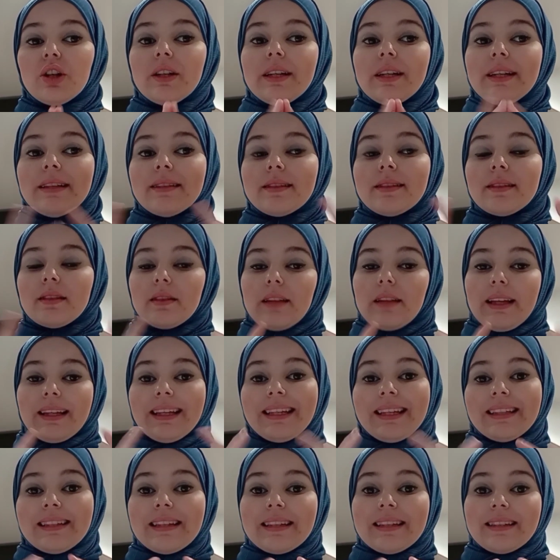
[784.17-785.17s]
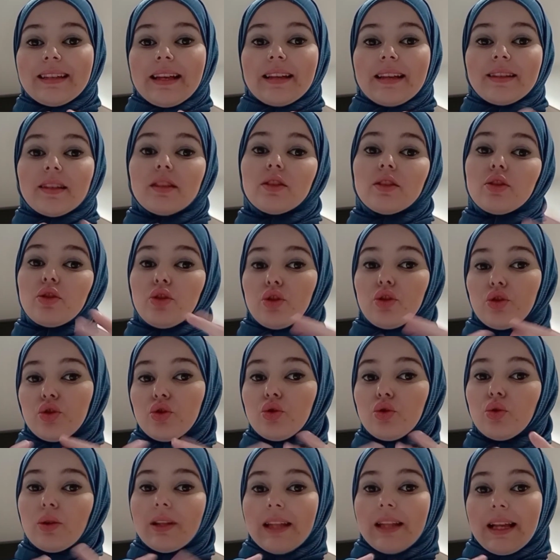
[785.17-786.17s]
it's like it assesses the
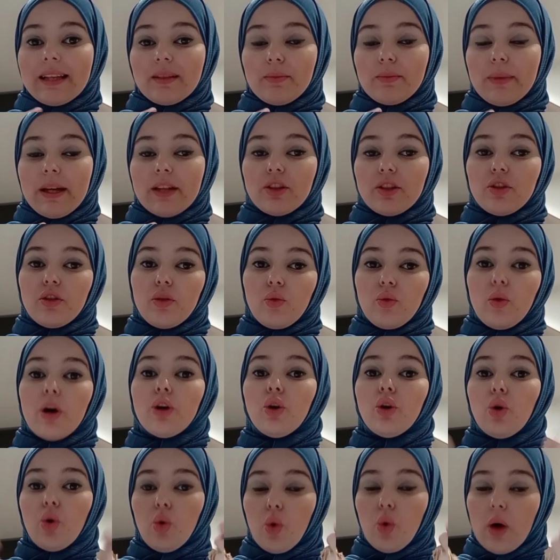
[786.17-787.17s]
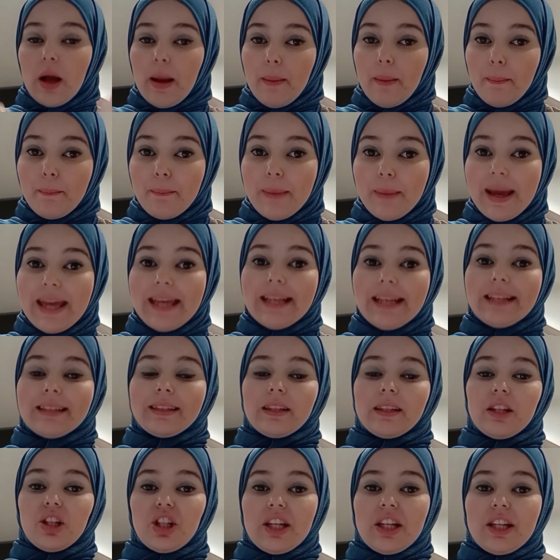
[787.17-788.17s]
two classmates, the one who
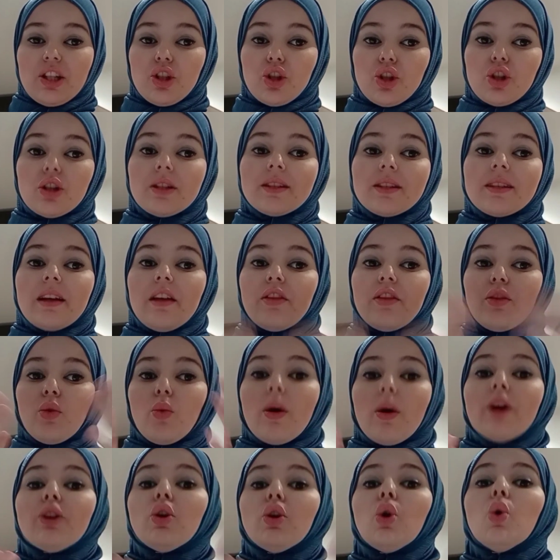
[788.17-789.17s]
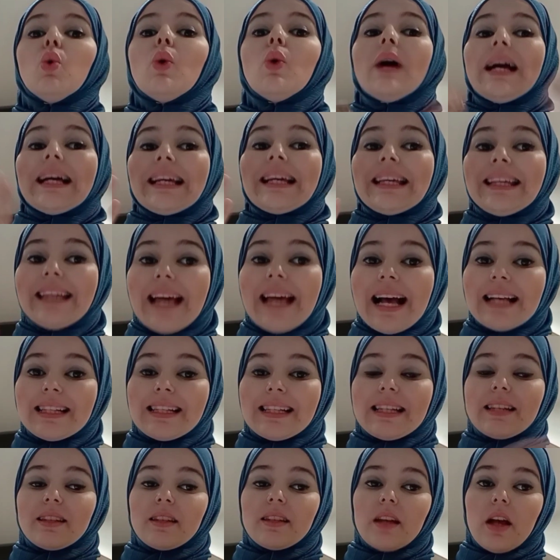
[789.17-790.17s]
makes gestures and the one who
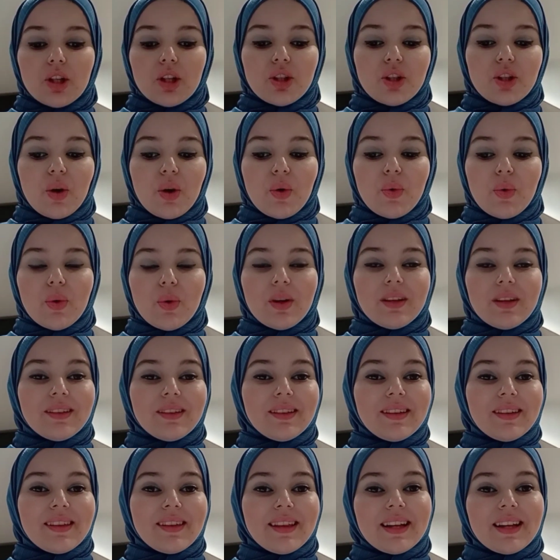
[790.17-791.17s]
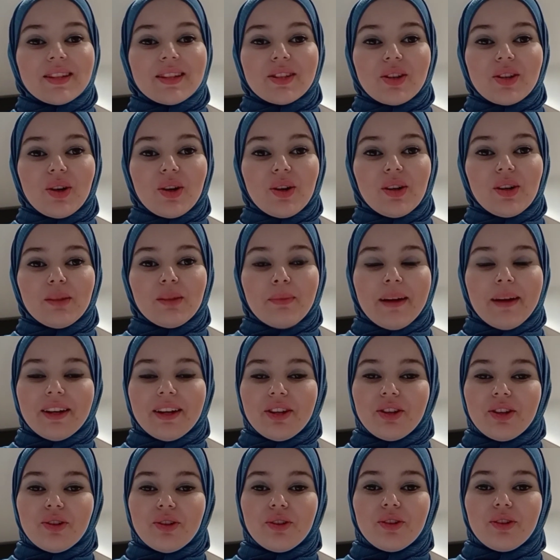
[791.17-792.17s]
guesses. So that's all, my
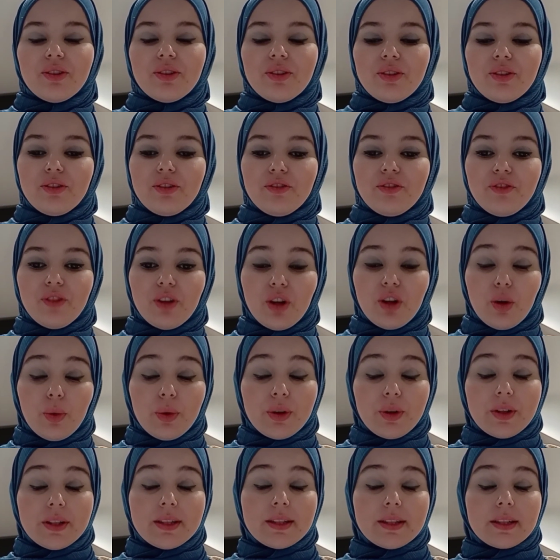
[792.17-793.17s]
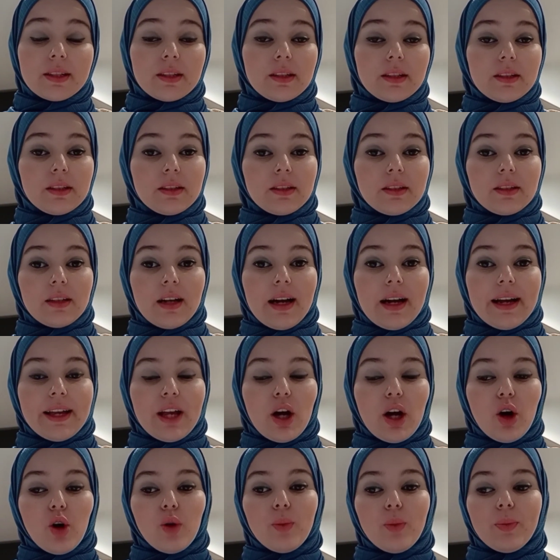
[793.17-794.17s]
dear followers. I
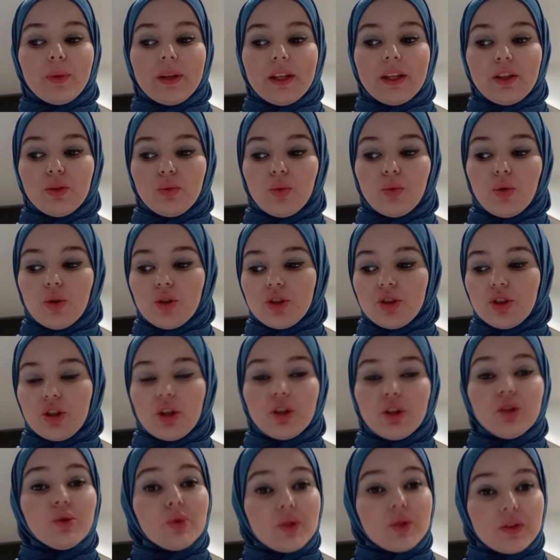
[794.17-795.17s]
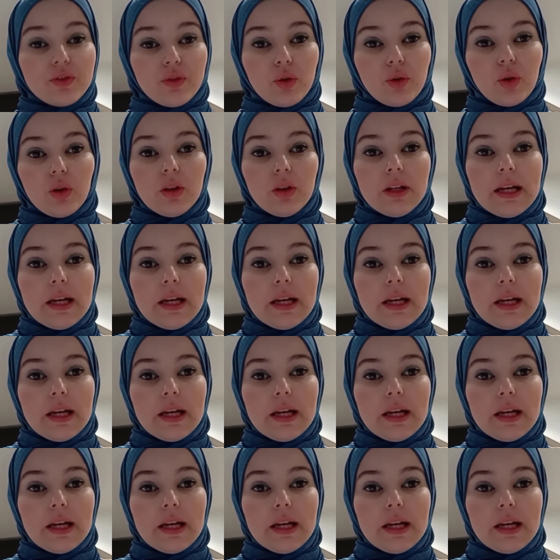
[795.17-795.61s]
hope it was useful.